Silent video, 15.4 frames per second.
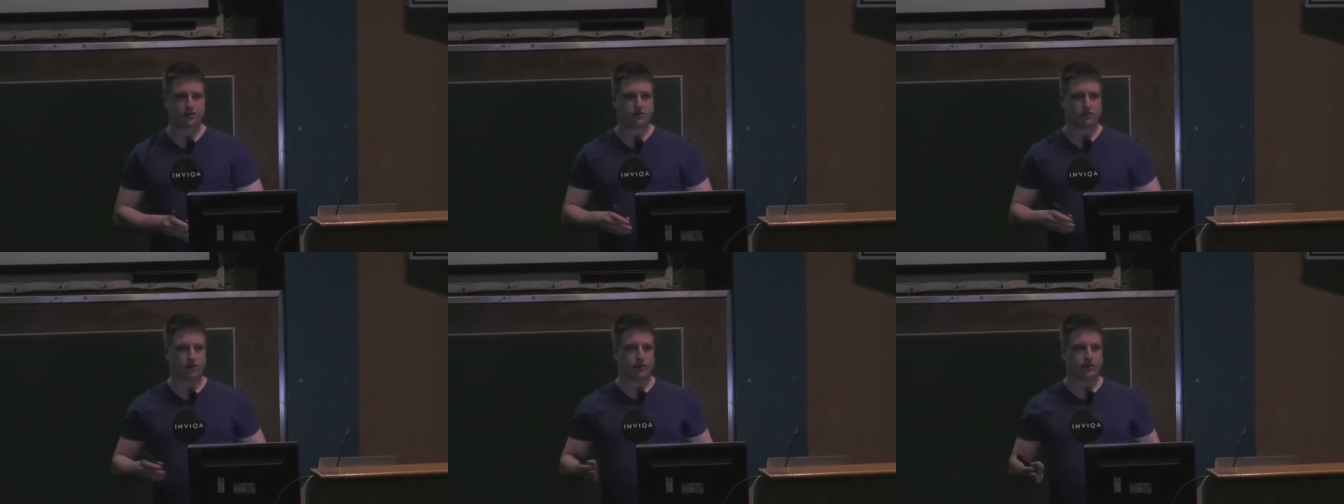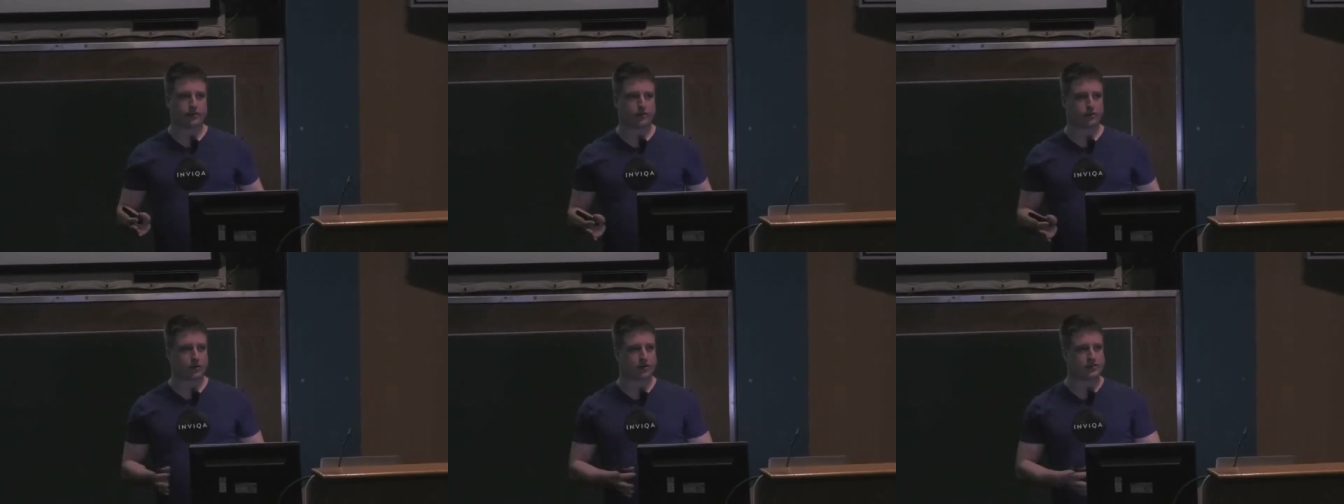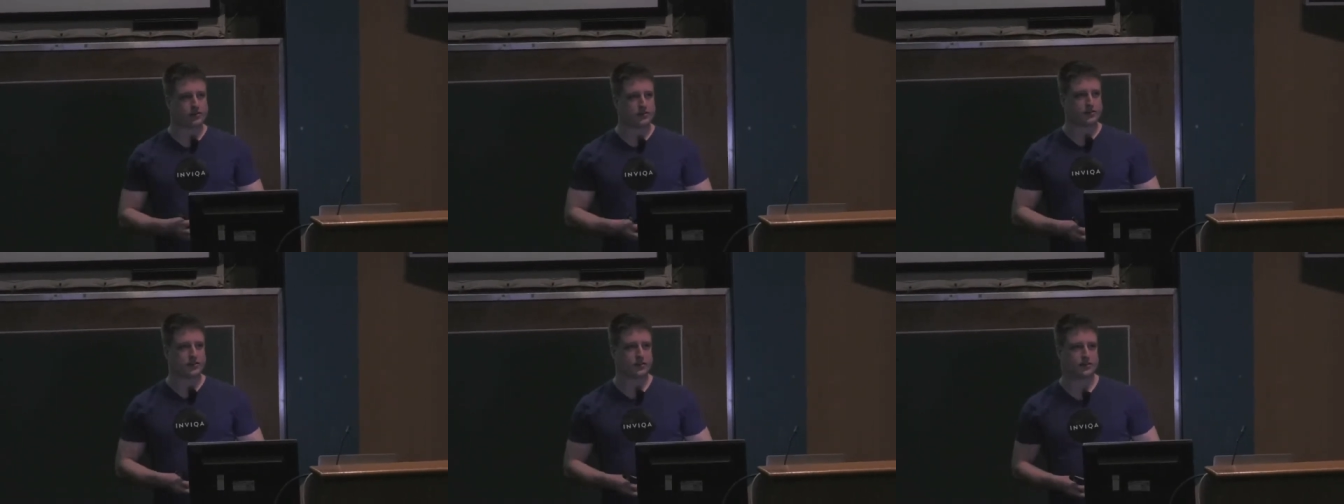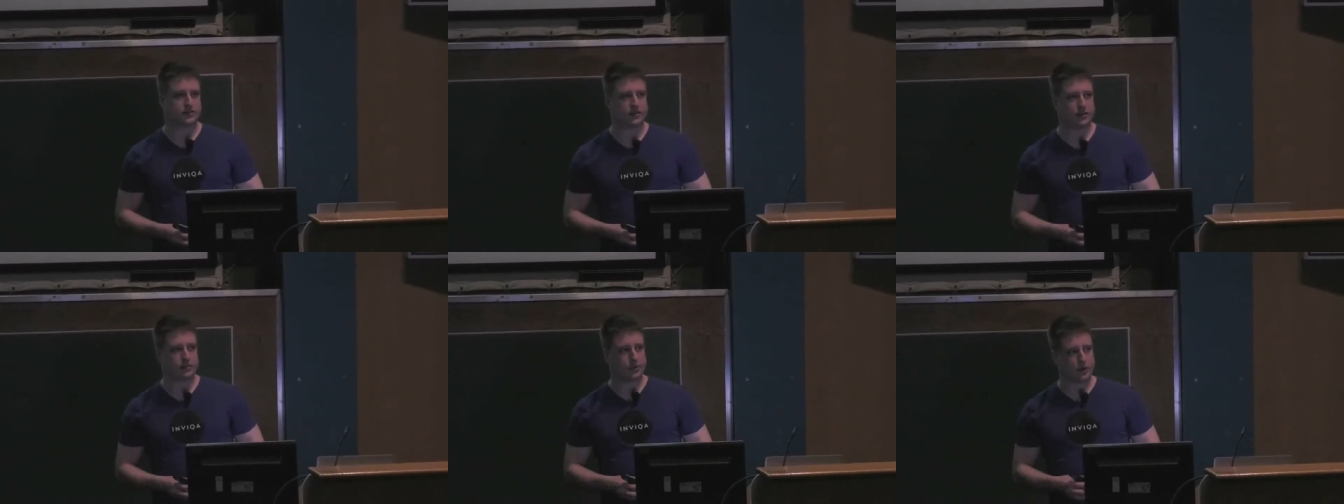There are others where it's
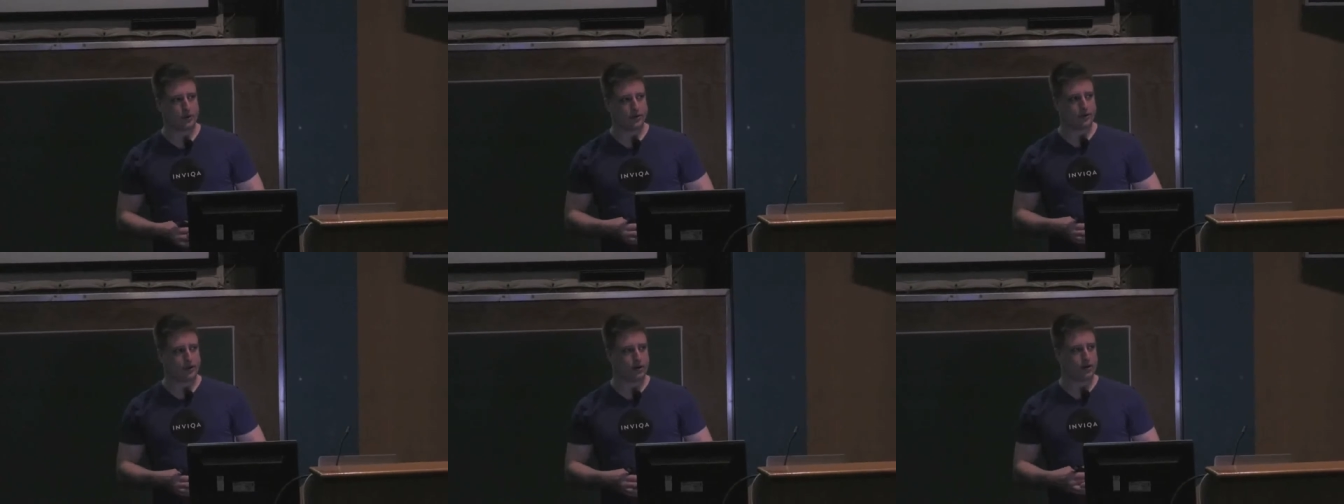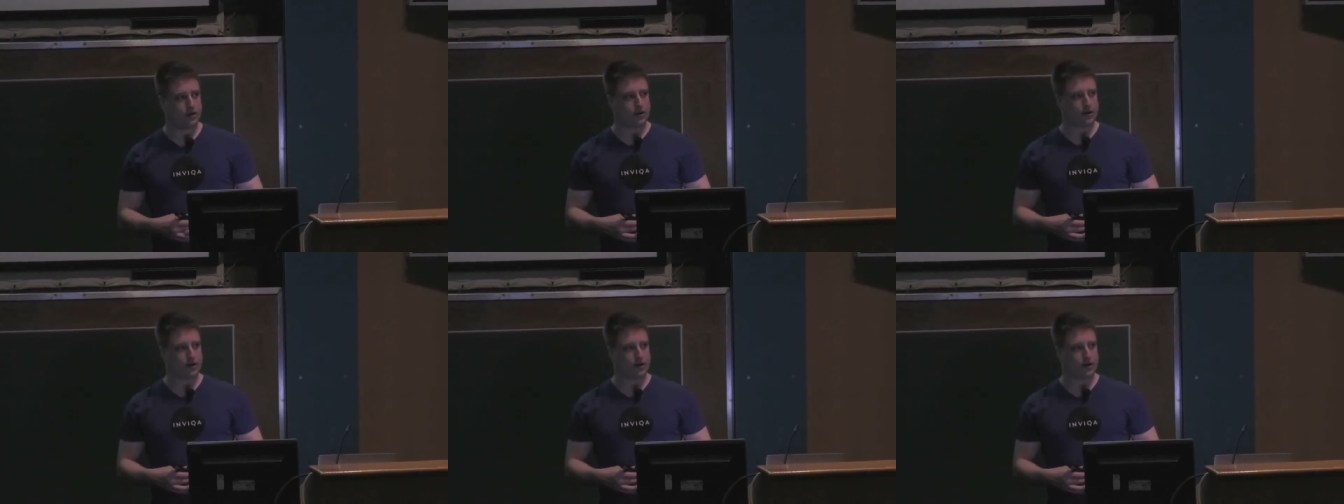insisted upon.